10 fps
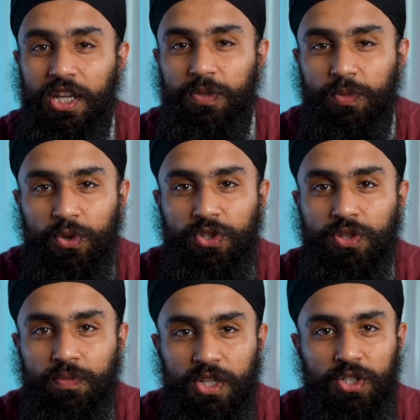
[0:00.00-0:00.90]

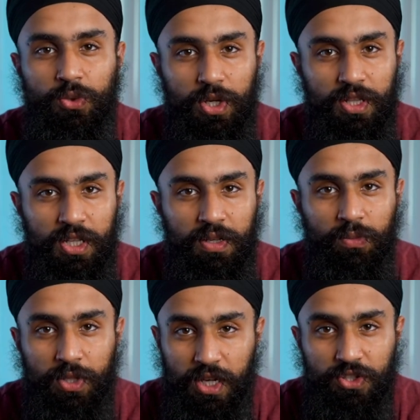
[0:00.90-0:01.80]
exposure much quickly
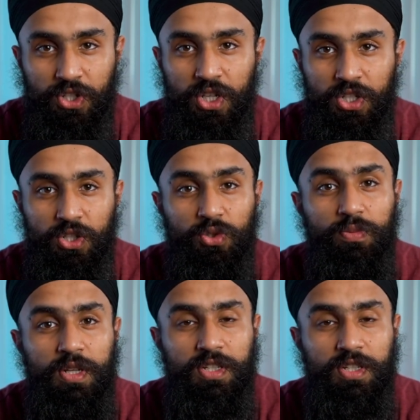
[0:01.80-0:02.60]
without changing too many